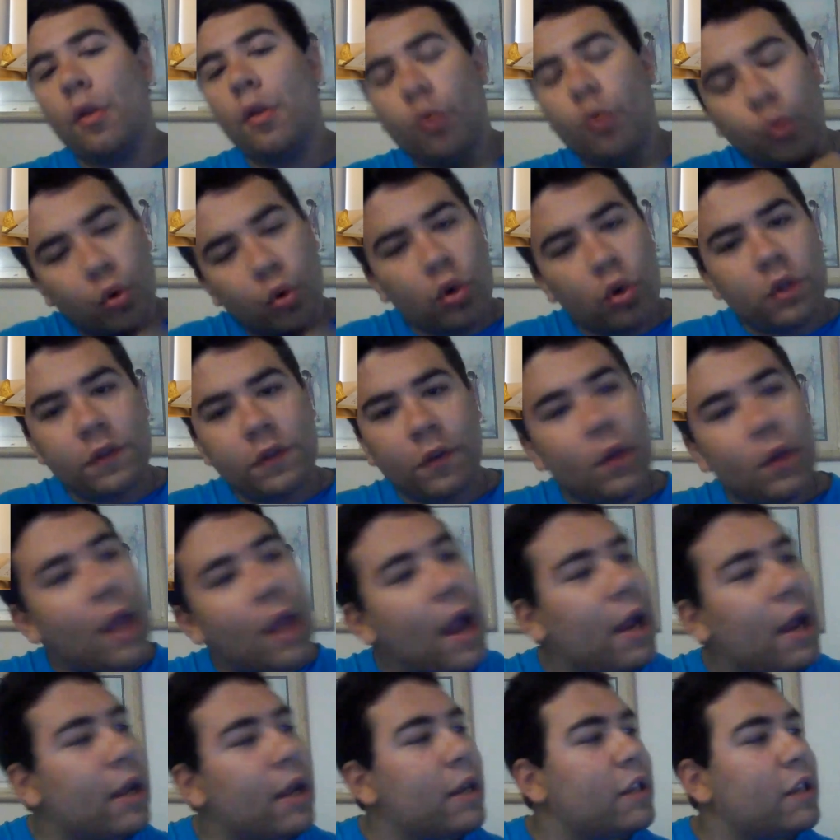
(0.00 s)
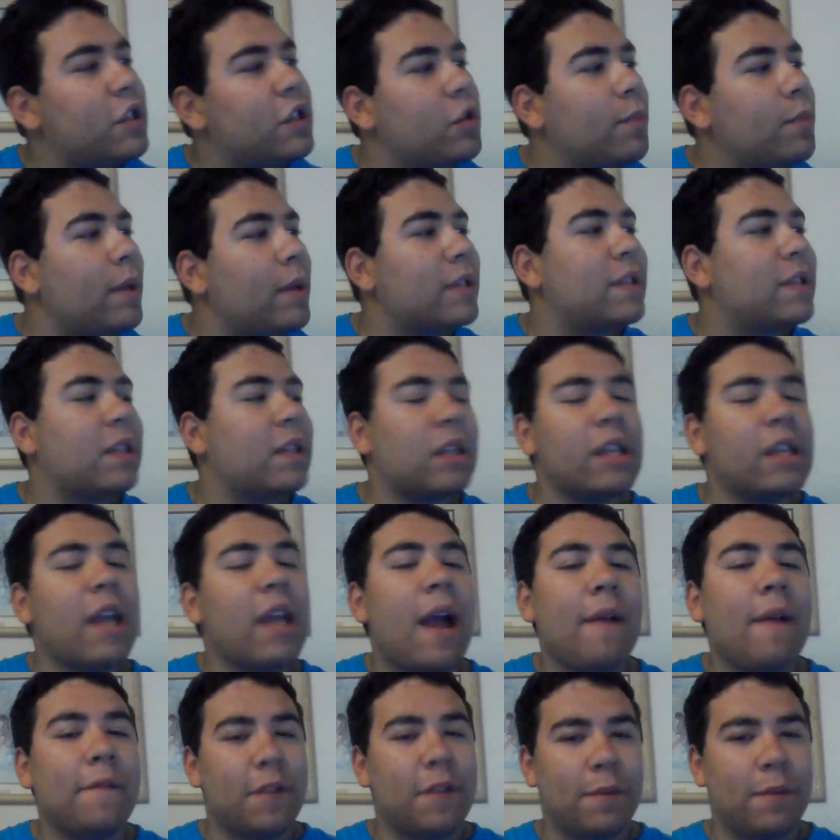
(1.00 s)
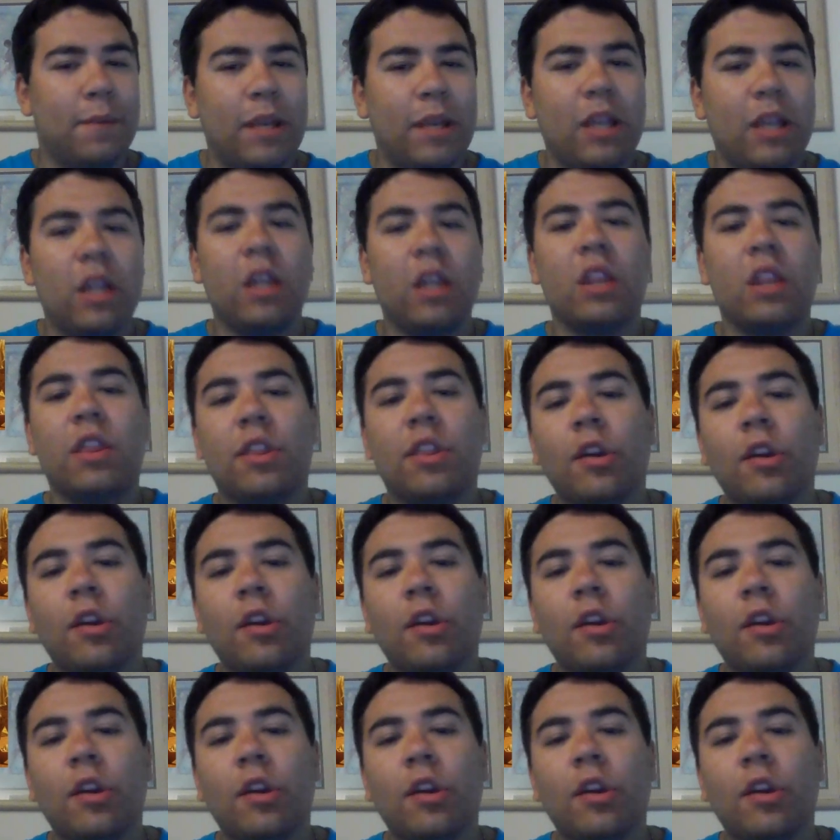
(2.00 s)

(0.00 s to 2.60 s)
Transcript: the rules for that is you basically have to be